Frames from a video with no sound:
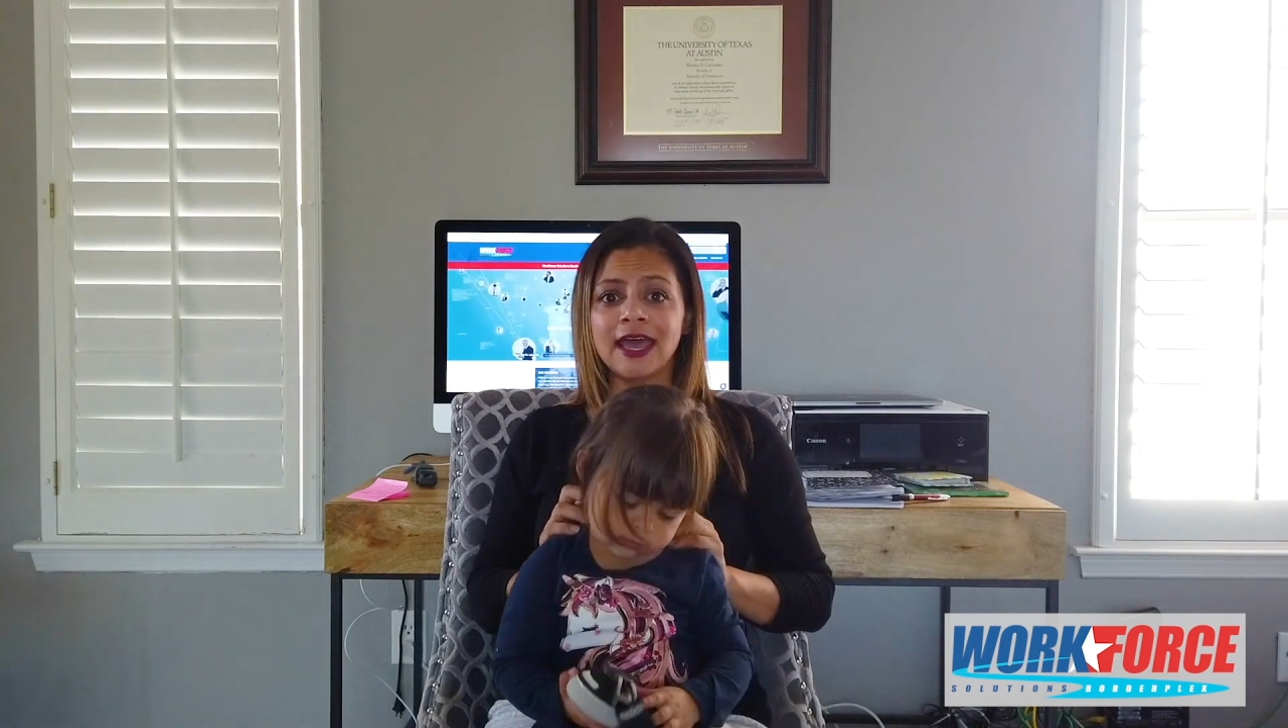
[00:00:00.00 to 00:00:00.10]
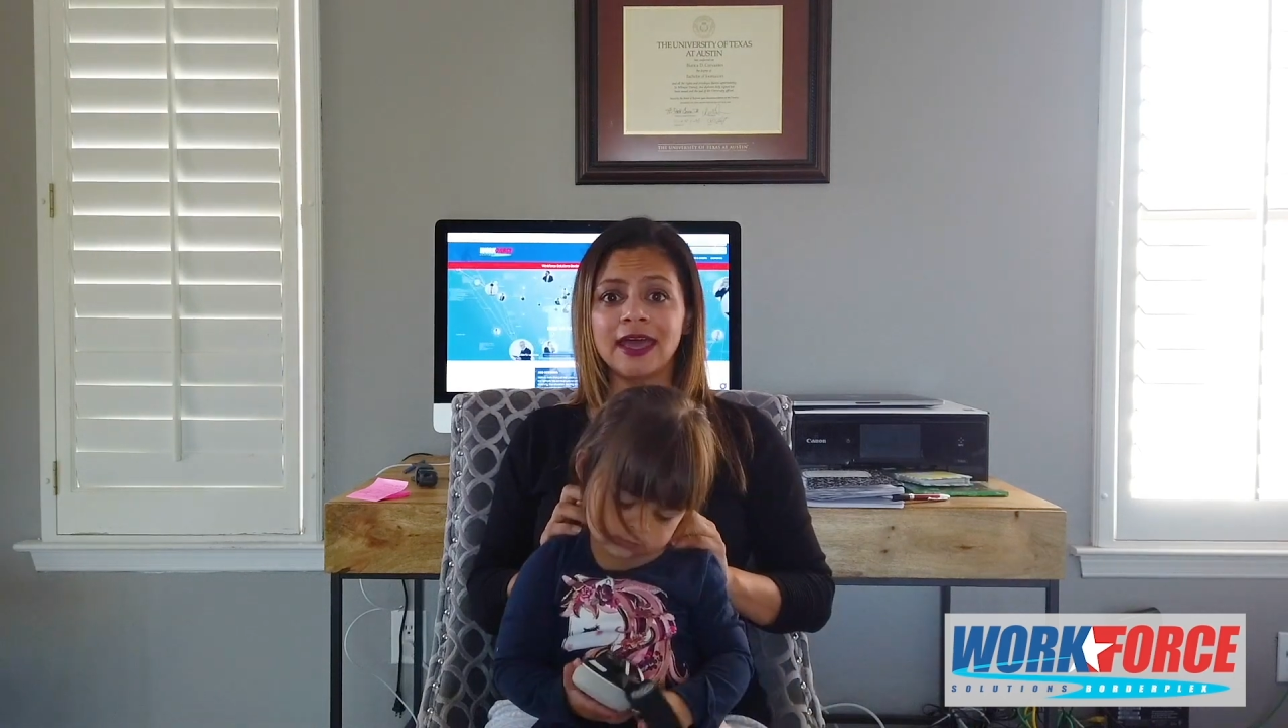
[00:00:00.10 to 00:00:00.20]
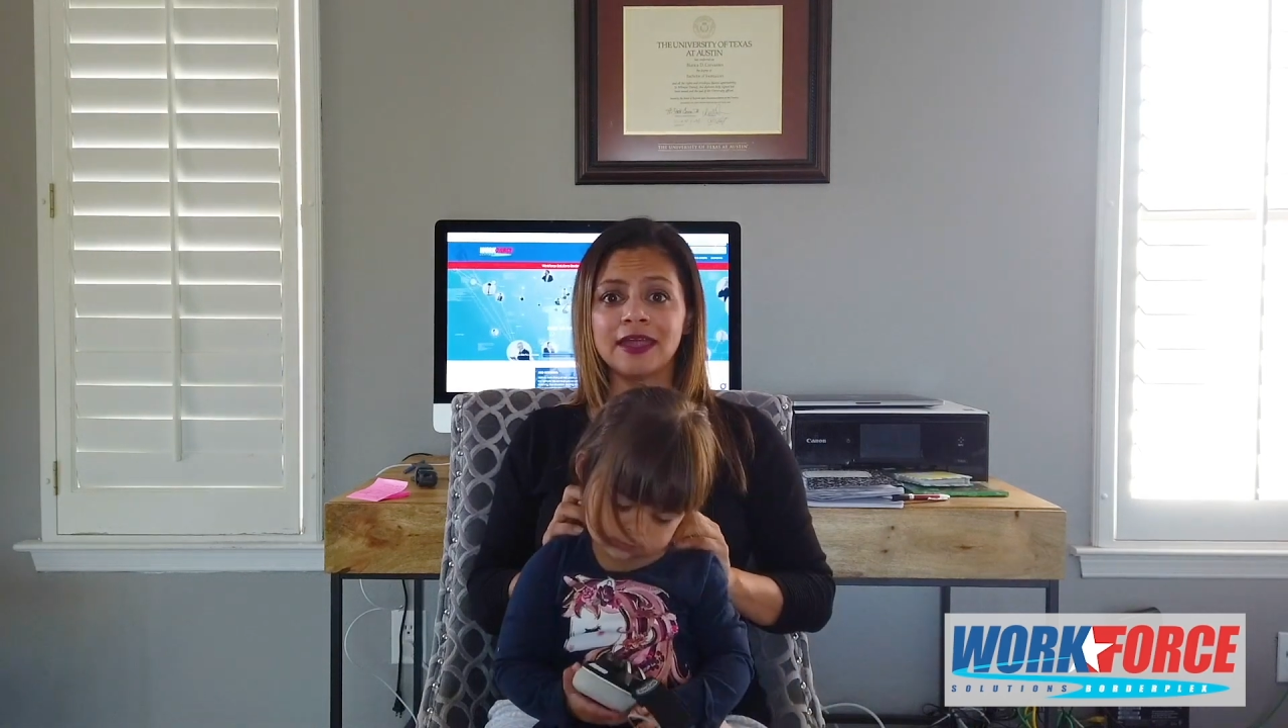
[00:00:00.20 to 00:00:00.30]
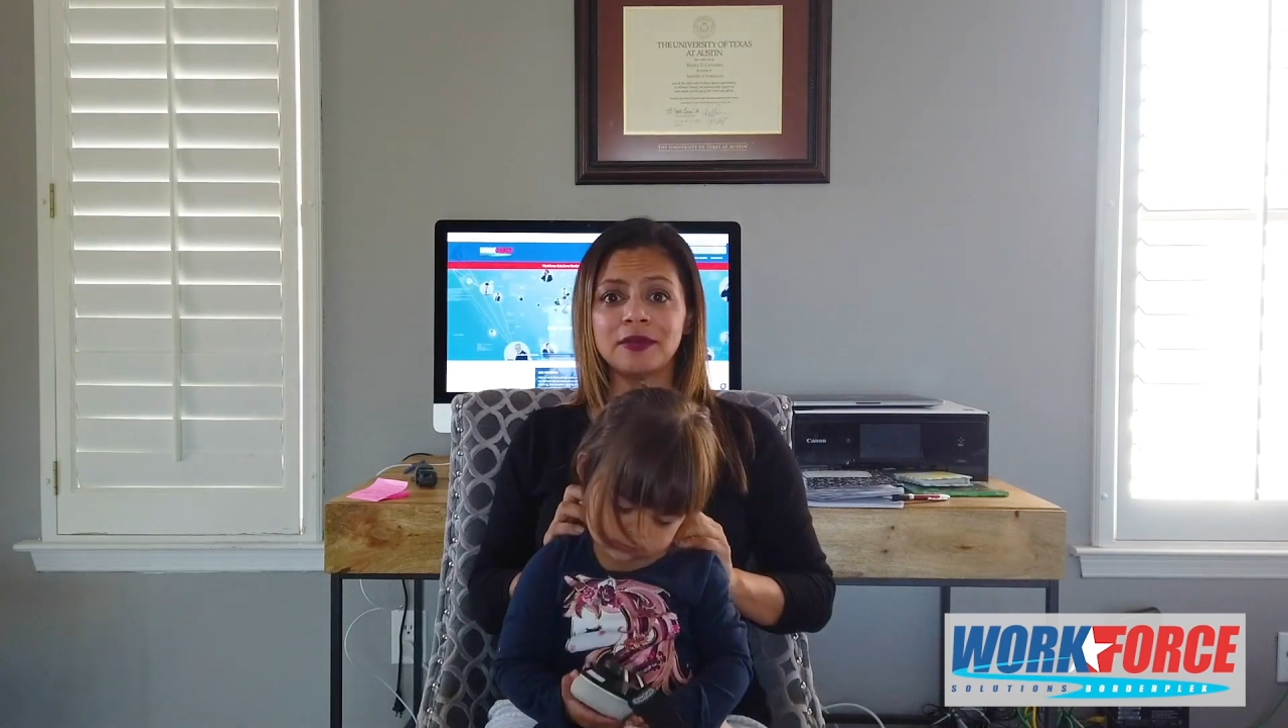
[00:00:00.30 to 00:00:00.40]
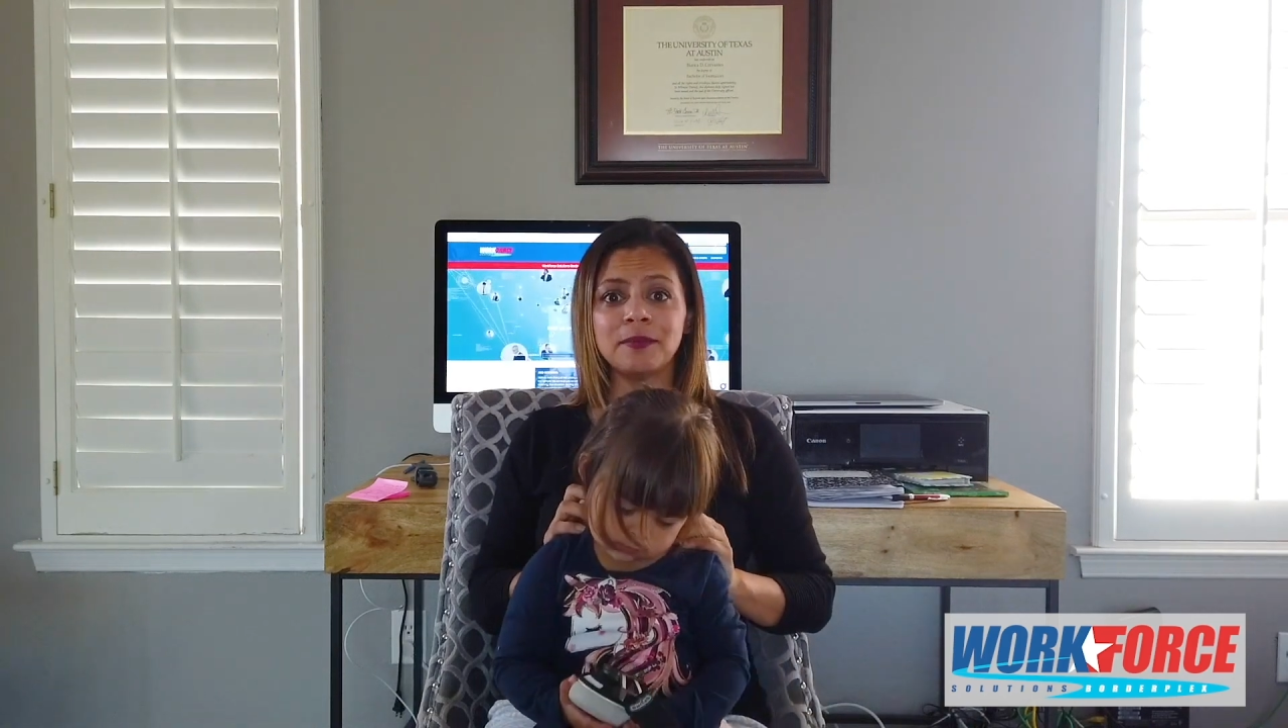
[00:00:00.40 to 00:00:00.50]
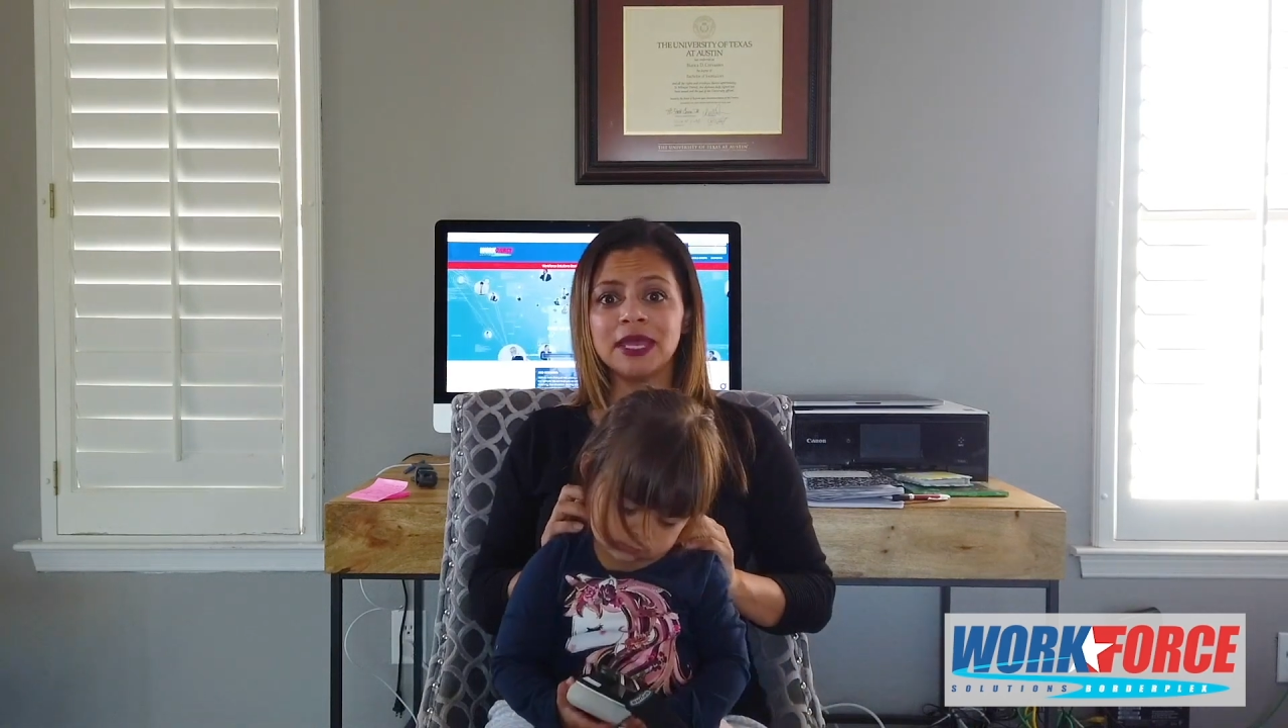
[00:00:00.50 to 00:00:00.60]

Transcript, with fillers: and